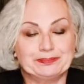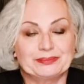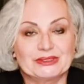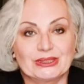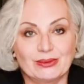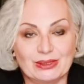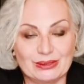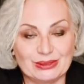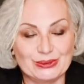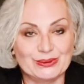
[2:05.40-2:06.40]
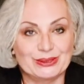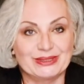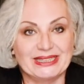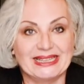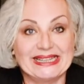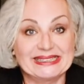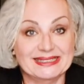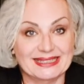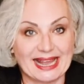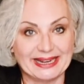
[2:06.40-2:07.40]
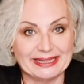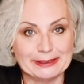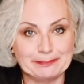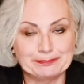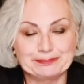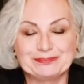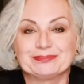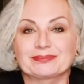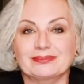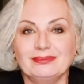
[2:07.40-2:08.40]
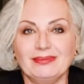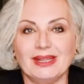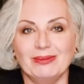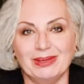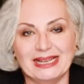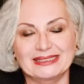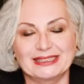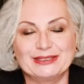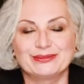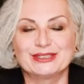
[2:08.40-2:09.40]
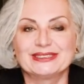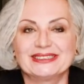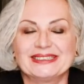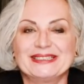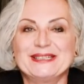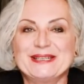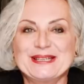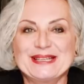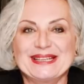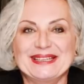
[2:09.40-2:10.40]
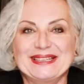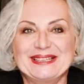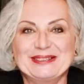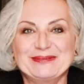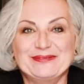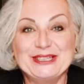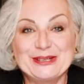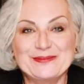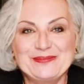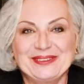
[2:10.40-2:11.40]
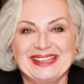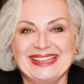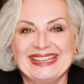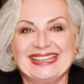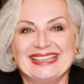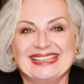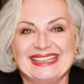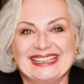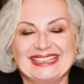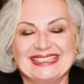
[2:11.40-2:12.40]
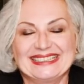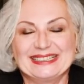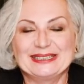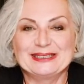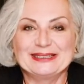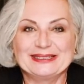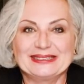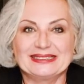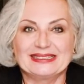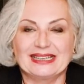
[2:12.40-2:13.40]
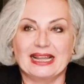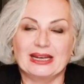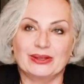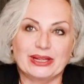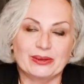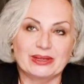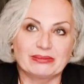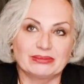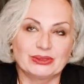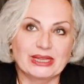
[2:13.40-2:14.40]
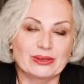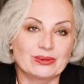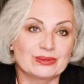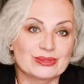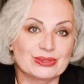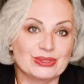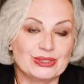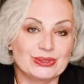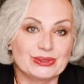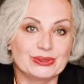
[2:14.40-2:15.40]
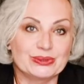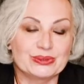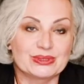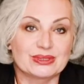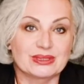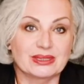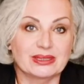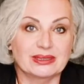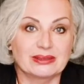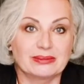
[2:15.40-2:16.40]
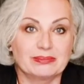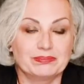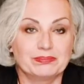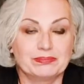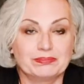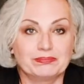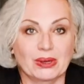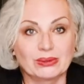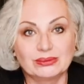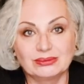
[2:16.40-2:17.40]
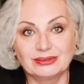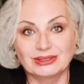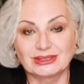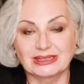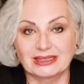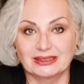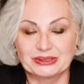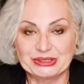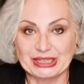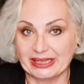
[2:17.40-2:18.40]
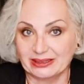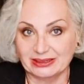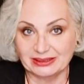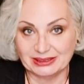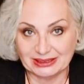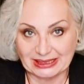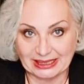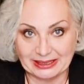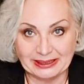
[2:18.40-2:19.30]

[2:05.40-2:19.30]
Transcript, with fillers: So I will do a reading in sand, but that's a different uh, video. Um, and I, you can also use uh, bones and shells and